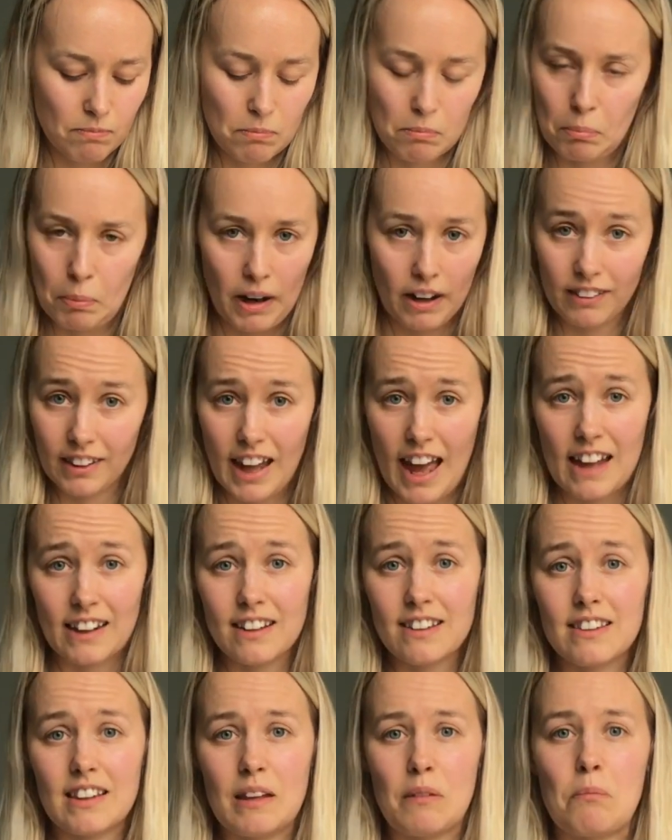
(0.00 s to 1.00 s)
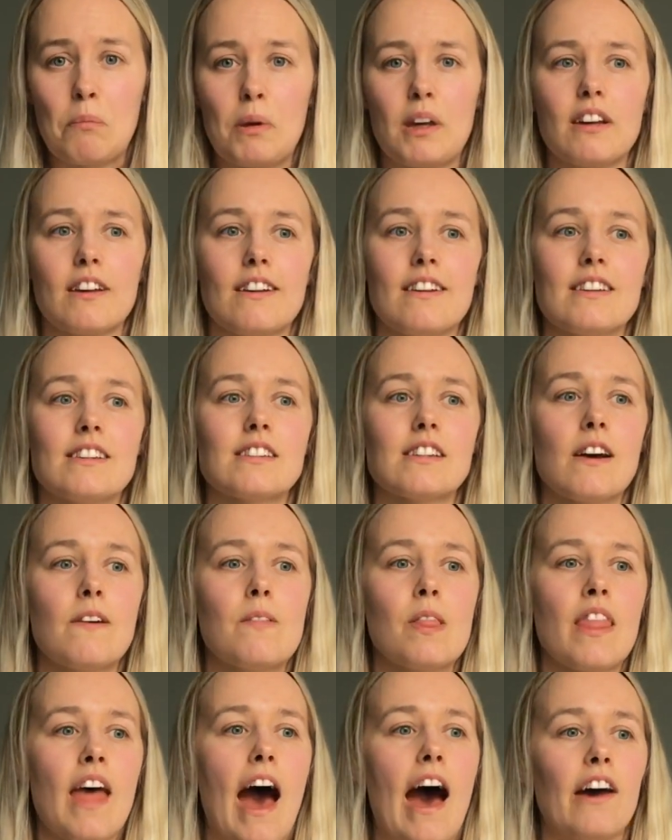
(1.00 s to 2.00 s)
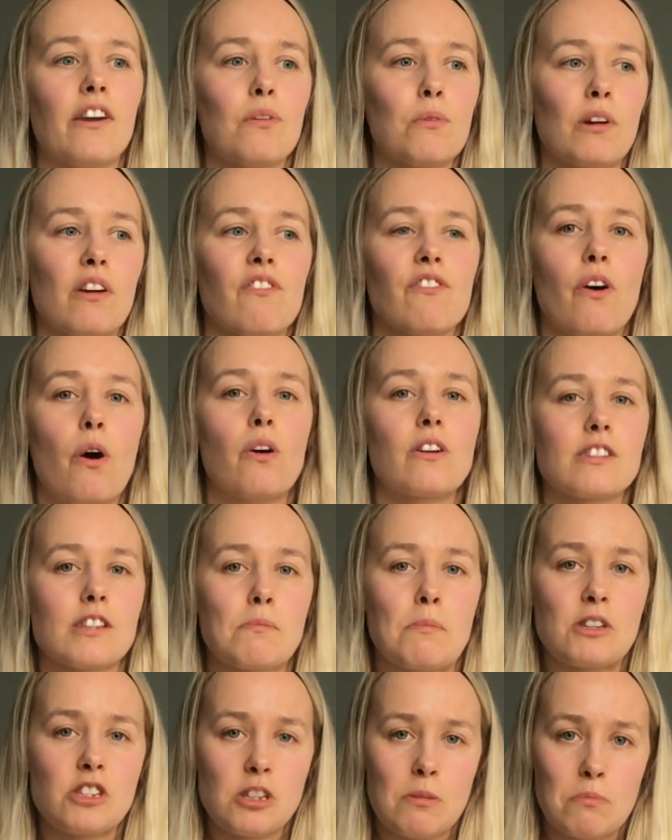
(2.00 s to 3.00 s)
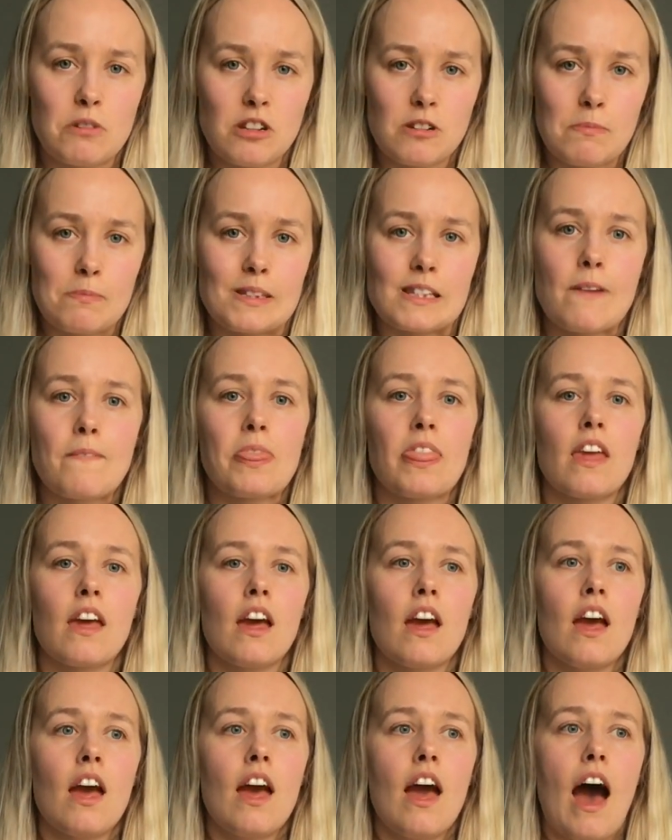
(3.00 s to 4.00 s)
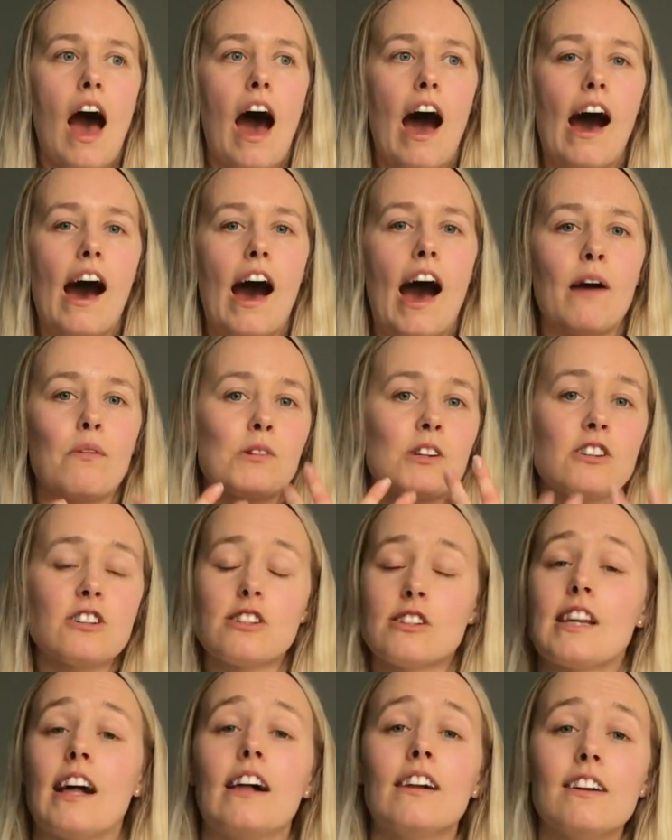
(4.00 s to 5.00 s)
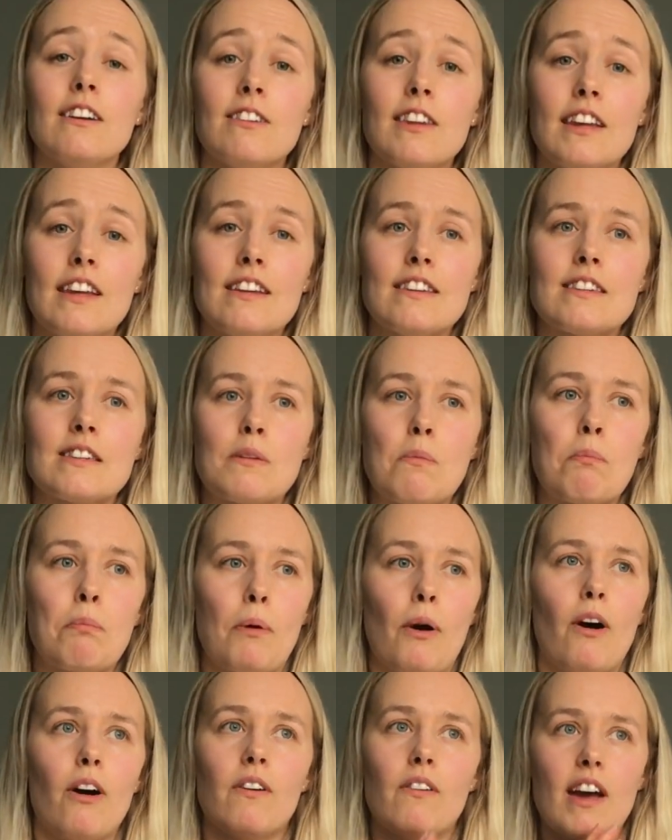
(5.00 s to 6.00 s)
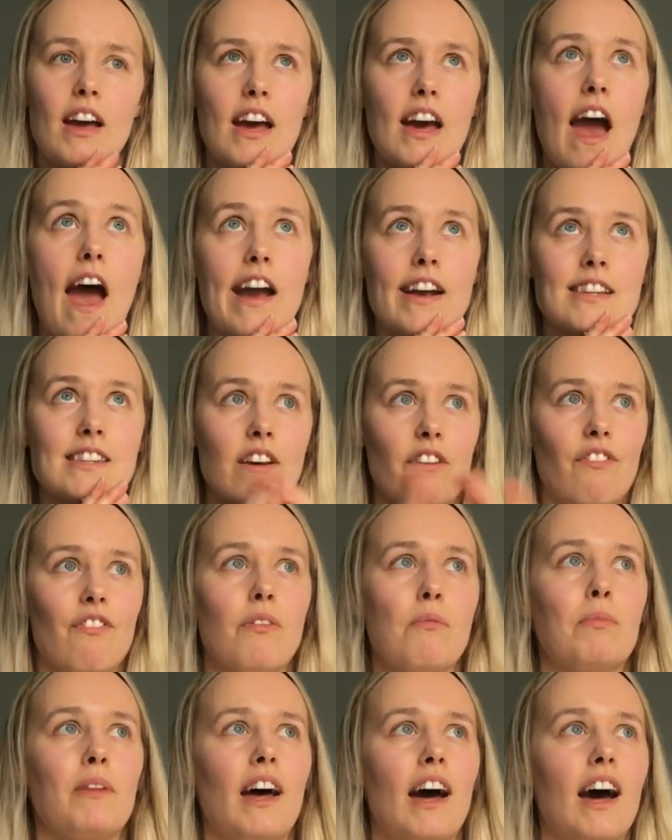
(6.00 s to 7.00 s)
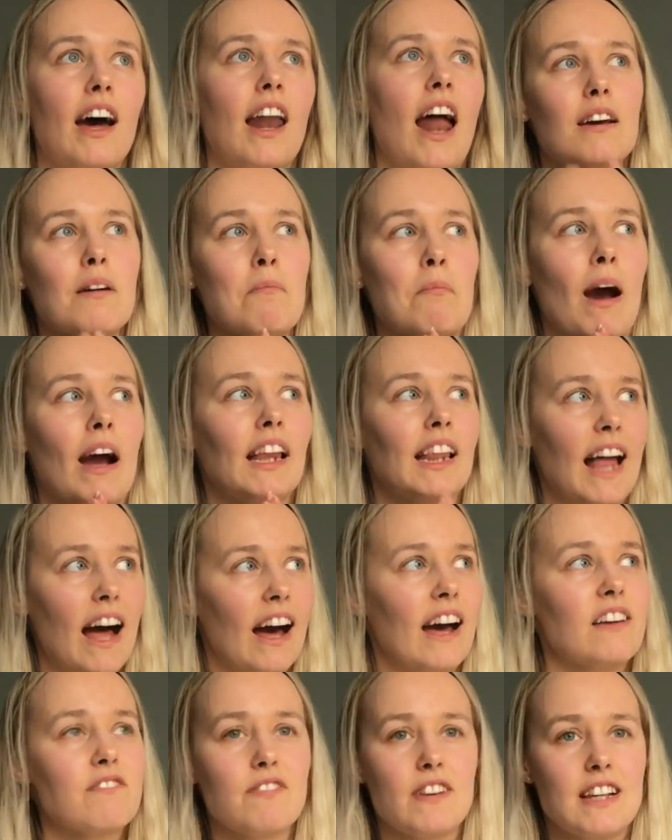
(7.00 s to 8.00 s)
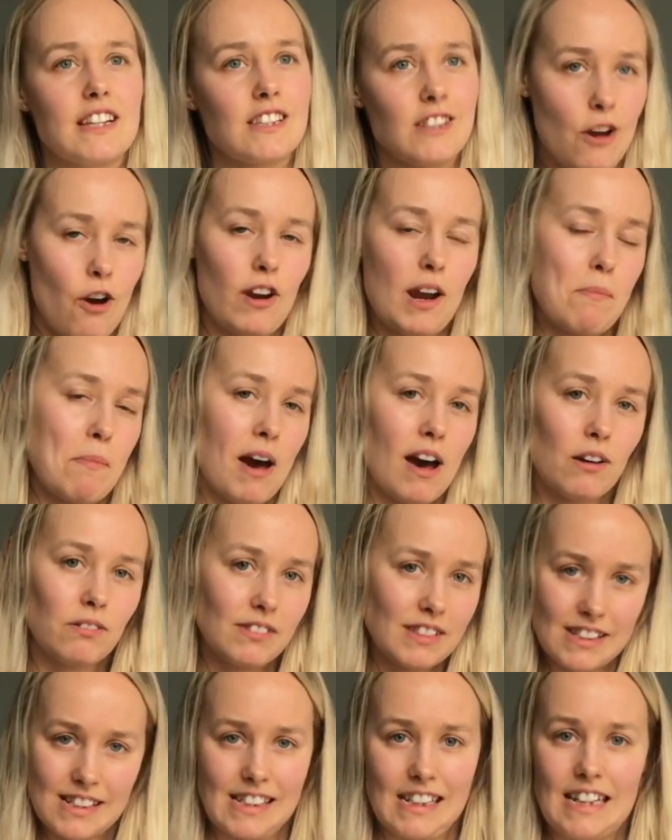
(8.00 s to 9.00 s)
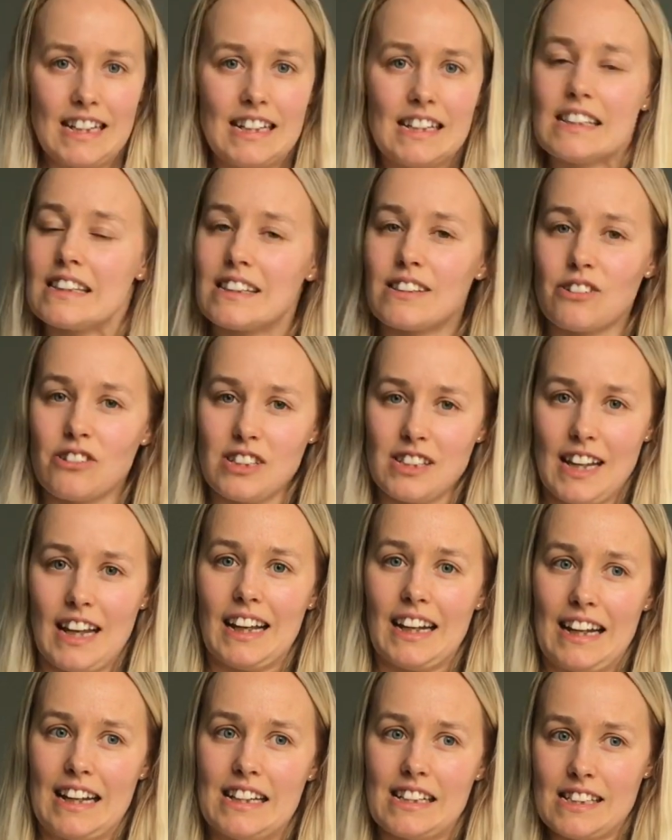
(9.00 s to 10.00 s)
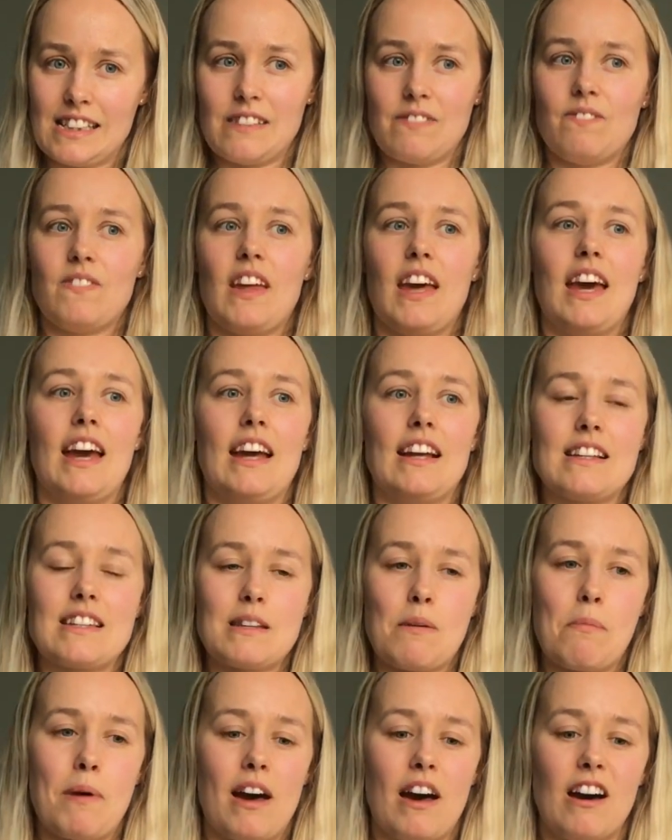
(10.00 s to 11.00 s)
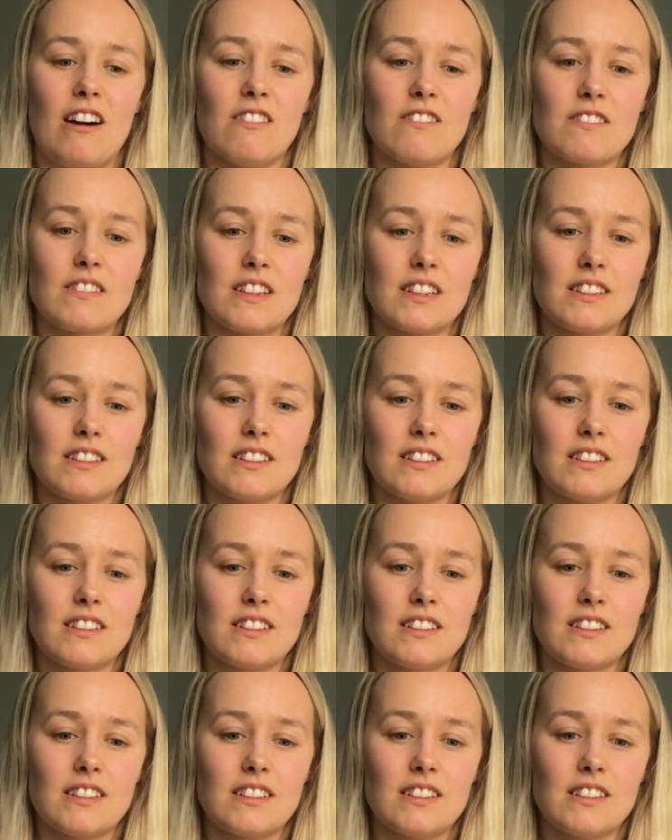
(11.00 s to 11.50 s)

barely anything because I don't want to focus on my symptoms. I wanted to tell you this, but except from that, my life is not about disease or sickness. It's about